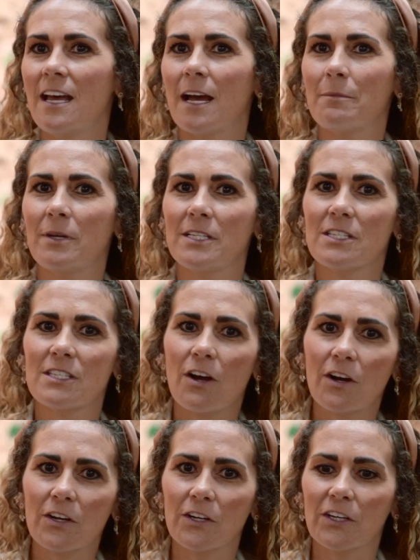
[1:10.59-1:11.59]
I played
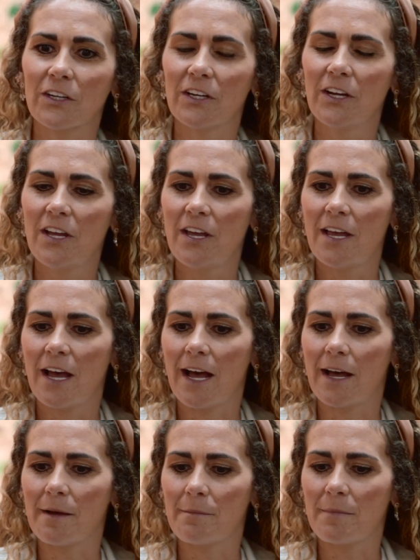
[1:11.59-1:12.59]
soccer
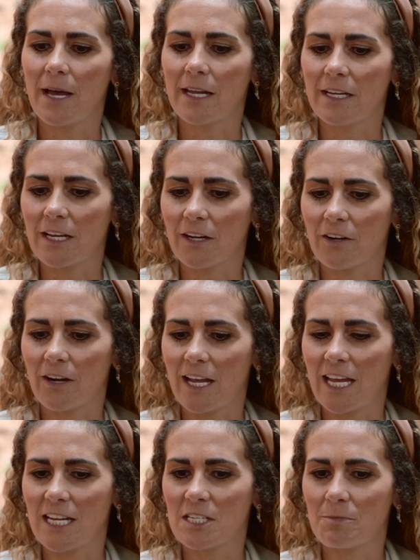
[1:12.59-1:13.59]
at a younger
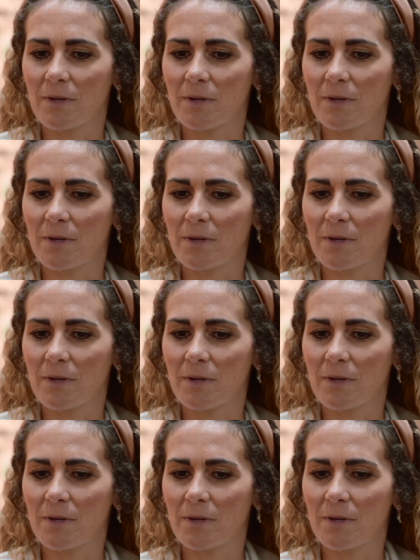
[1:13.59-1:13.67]
age,